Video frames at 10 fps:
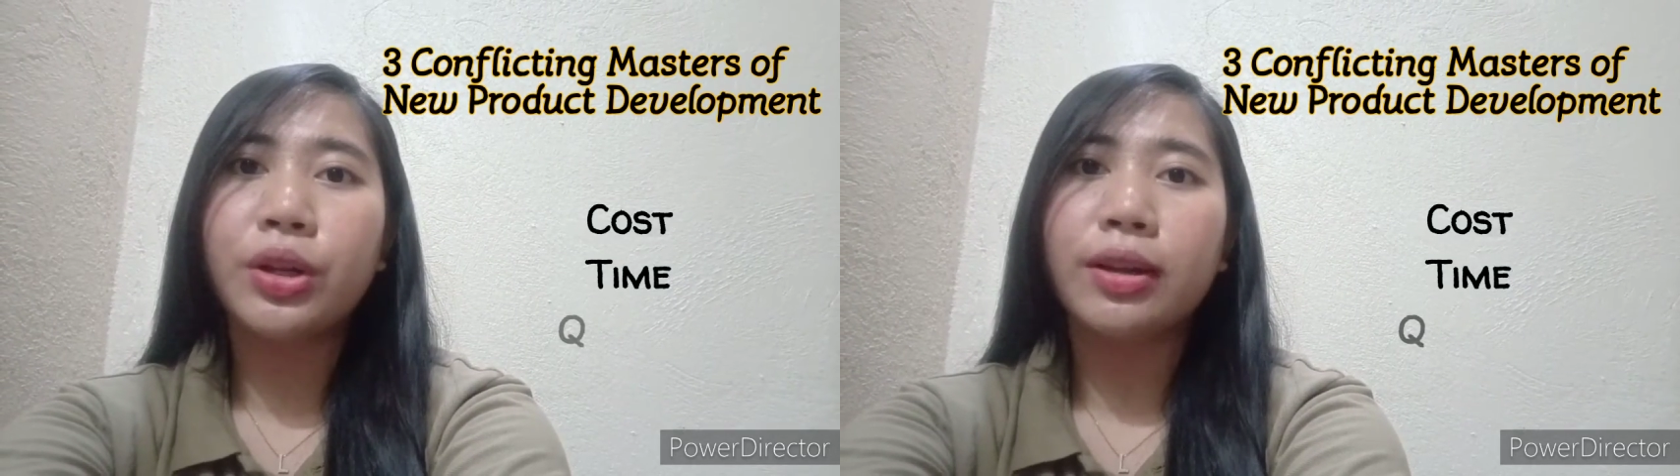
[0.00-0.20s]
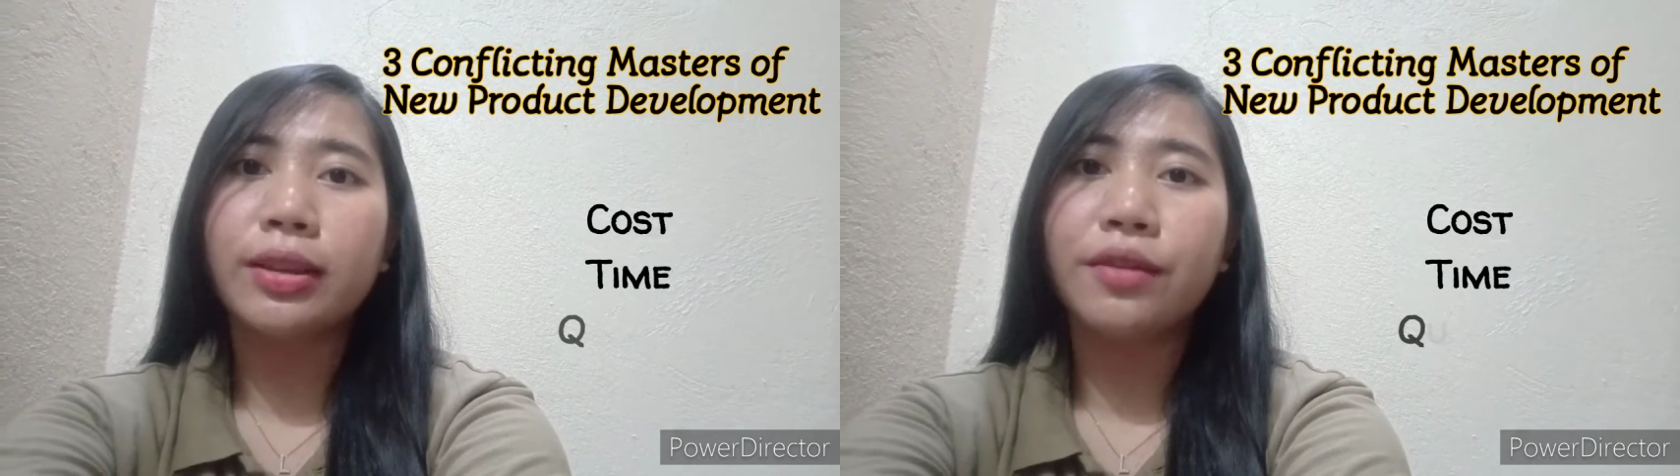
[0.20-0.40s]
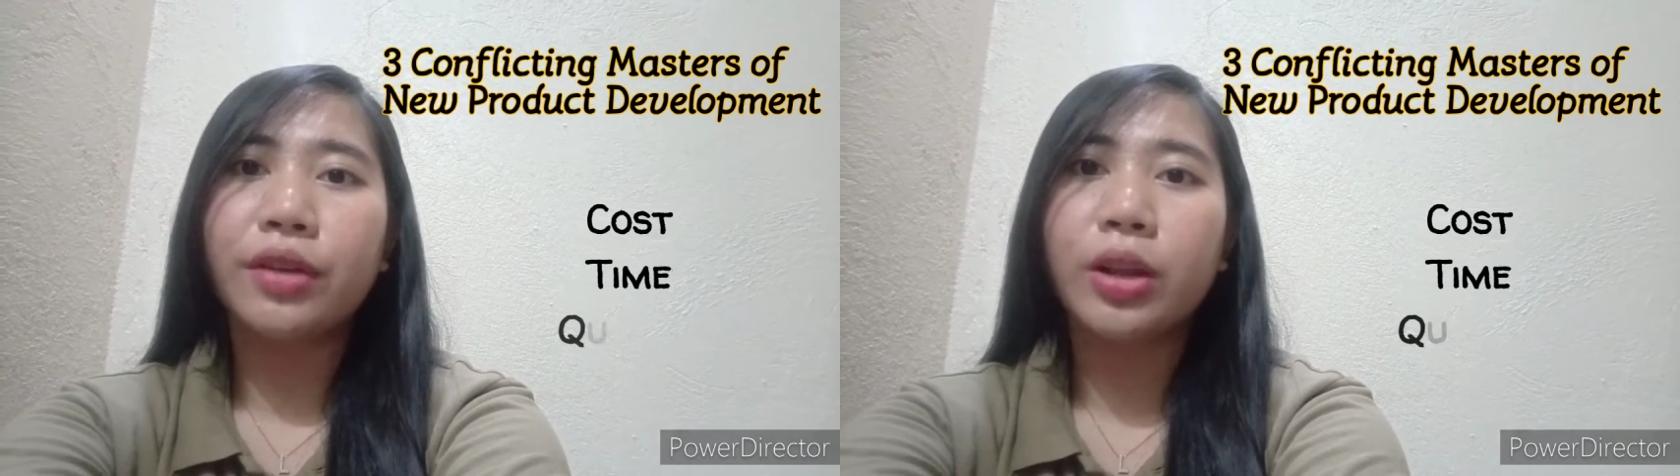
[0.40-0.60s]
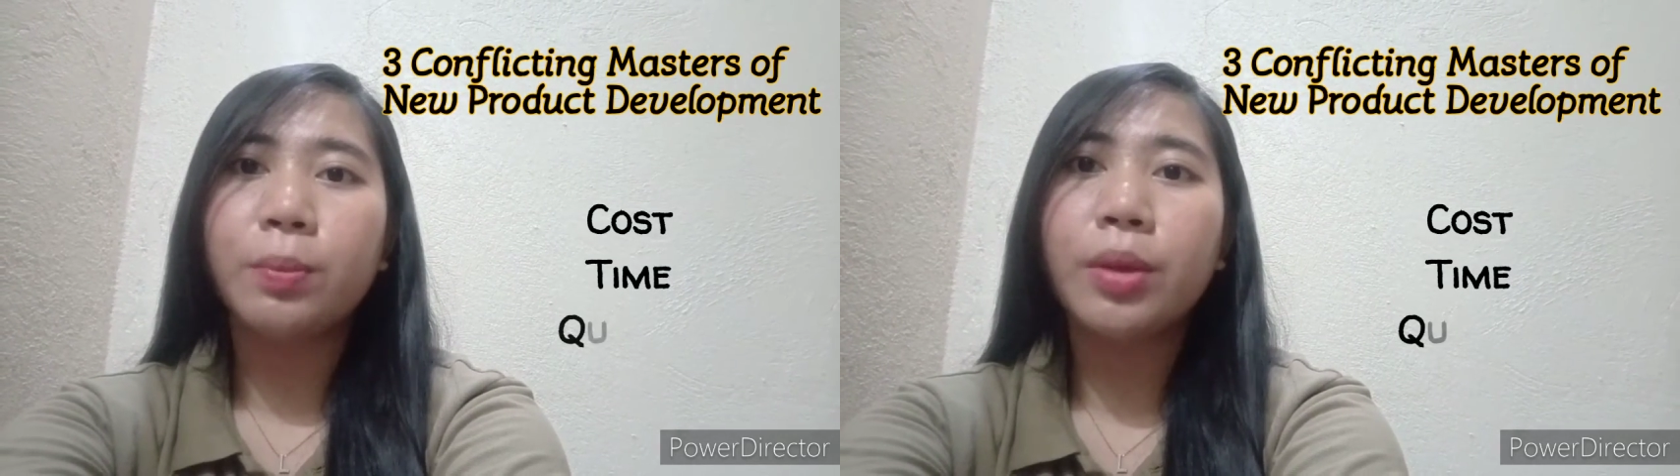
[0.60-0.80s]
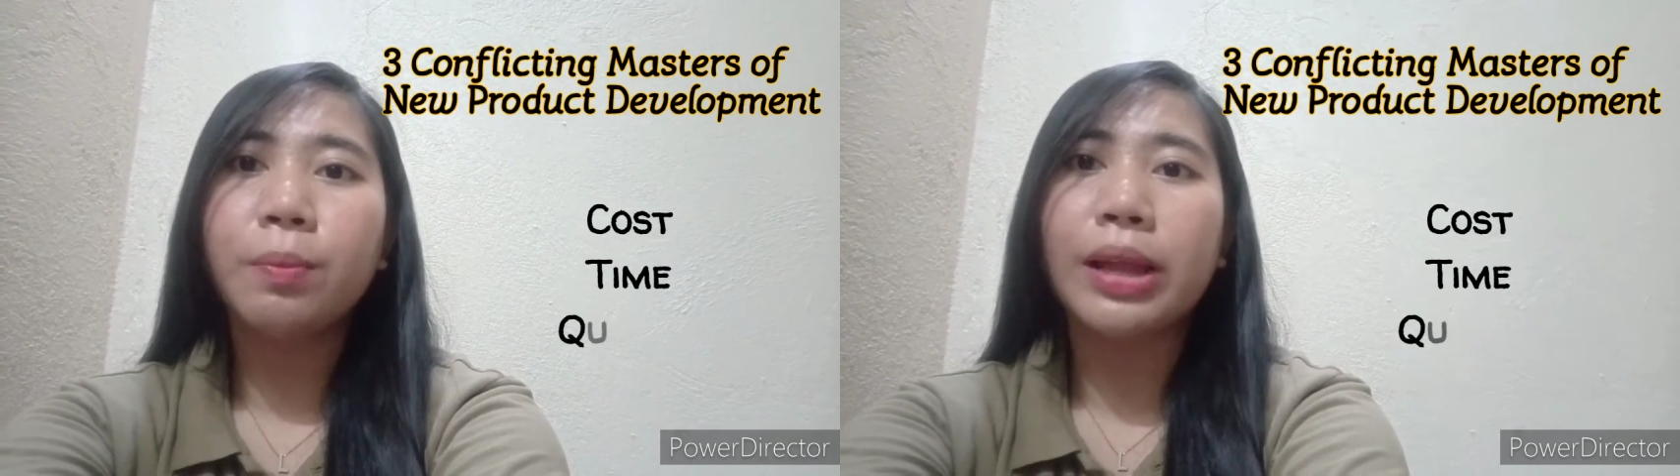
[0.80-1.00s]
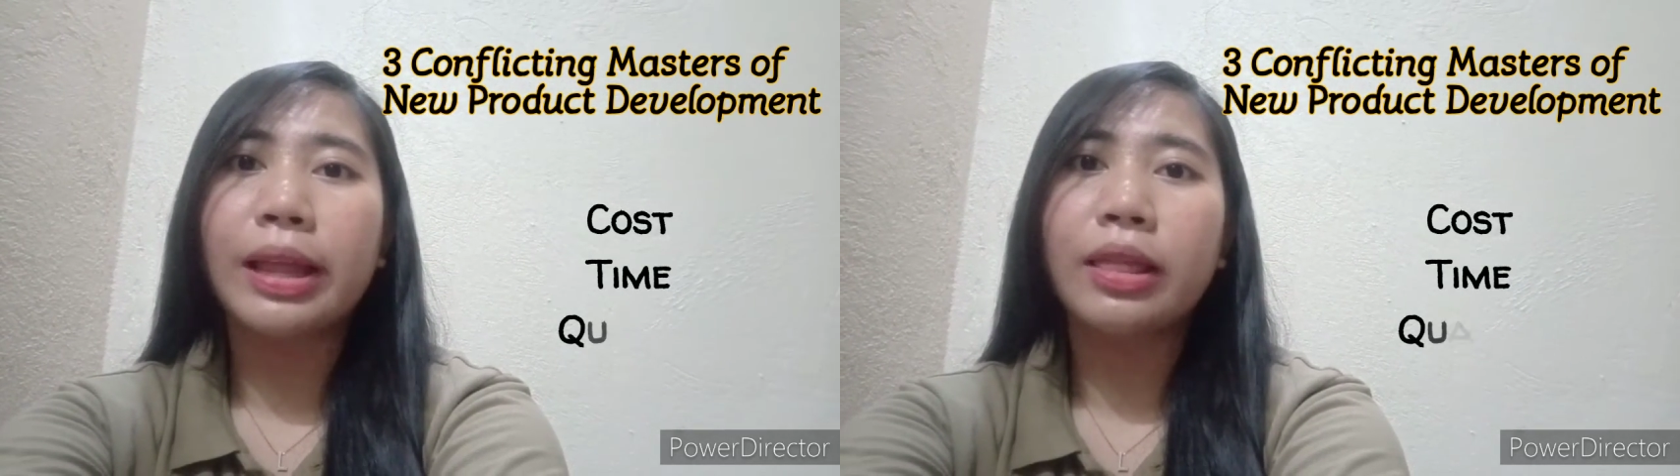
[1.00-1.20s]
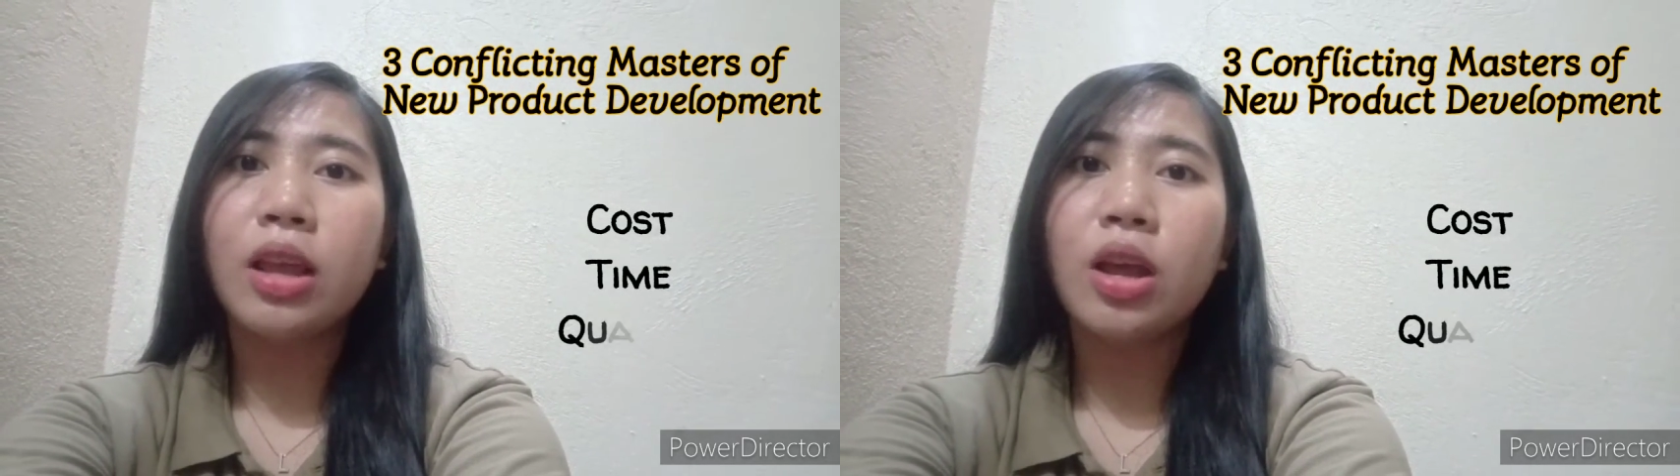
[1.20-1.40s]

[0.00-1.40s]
product development plan,